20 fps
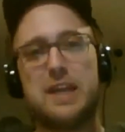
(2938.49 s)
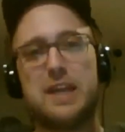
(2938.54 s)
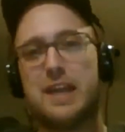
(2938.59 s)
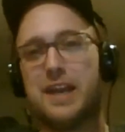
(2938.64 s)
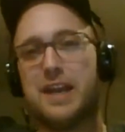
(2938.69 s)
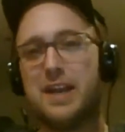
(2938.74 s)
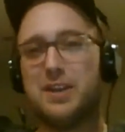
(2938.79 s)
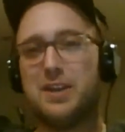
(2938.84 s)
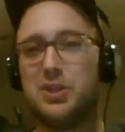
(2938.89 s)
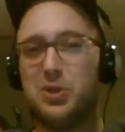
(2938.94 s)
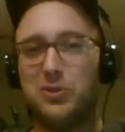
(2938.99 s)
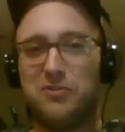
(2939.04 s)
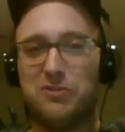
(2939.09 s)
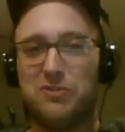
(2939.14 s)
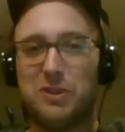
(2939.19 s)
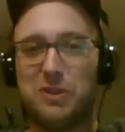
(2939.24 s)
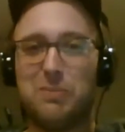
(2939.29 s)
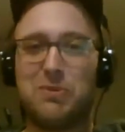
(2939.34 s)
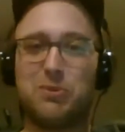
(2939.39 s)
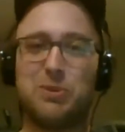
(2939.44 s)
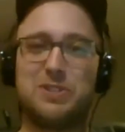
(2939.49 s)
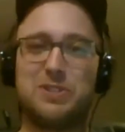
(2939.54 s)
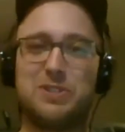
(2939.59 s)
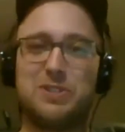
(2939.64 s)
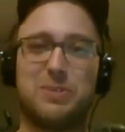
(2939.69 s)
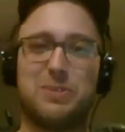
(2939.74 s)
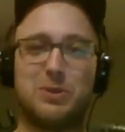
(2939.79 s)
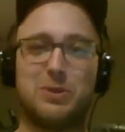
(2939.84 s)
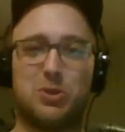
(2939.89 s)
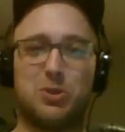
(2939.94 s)
And you flip through some
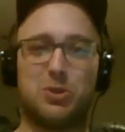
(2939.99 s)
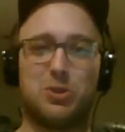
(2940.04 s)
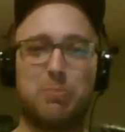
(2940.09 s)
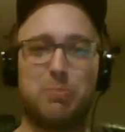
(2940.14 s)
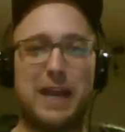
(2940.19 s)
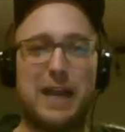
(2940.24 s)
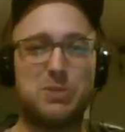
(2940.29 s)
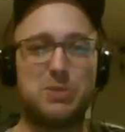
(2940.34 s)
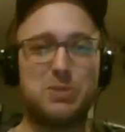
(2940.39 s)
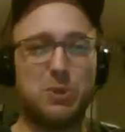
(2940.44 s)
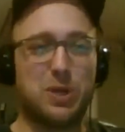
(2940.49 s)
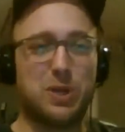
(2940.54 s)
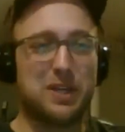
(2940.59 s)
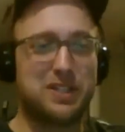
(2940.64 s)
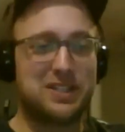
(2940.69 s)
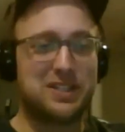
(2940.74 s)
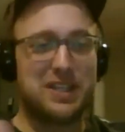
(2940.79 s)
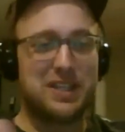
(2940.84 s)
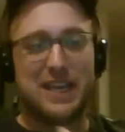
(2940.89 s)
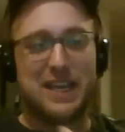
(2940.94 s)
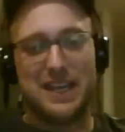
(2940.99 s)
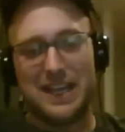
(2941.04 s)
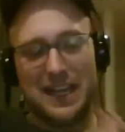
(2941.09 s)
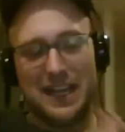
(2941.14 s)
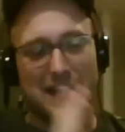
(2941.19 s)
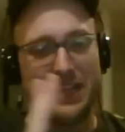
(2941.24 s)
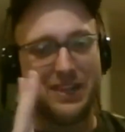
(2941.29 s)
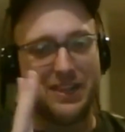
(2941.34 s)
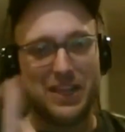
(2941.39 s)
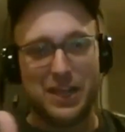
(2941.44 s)
of those old badge books,
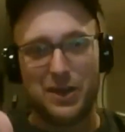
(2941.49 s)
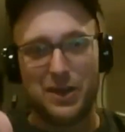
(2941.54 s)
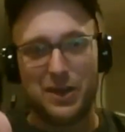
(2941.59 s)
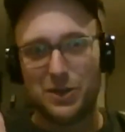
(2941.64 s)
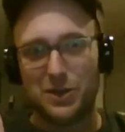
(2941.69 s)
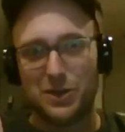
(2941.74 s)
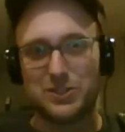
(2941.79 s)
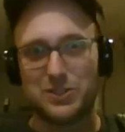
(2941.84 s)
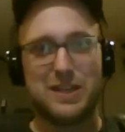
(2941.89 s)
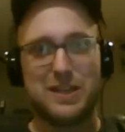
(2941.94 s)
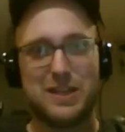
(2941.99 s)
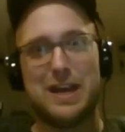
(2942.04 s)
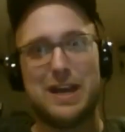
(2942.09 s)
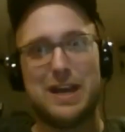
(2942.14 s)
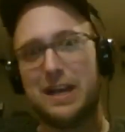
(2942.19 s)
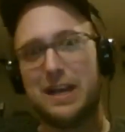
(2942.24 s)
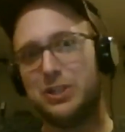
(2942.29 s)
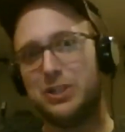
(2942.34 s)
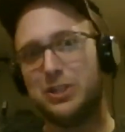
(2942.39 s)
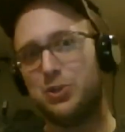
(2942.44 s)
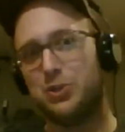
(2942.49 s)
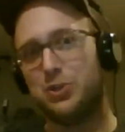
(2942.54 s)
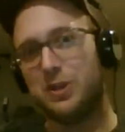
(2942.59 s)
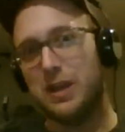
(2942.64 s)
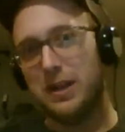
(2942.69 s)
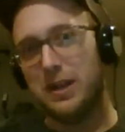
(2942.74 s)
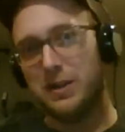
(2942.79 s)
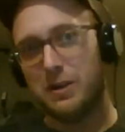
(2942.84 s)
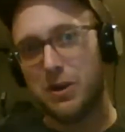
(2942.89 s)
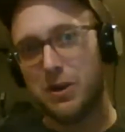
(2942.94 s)
and there's how to shoot an
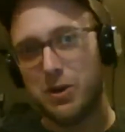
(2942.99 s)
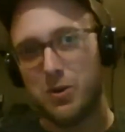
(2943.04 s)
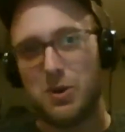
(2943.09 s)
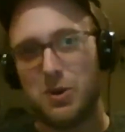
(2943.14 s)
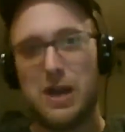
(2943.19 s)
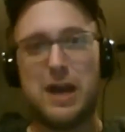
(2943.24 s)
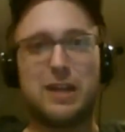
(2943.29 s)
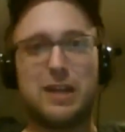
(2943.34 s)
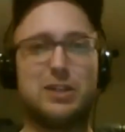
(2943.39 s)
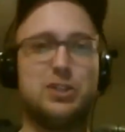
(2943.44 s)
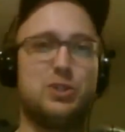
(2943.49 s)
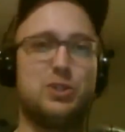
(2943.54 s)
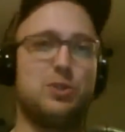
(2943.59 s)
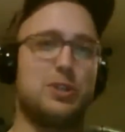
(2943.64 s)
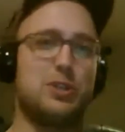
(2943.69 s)
arrow, how to shoot a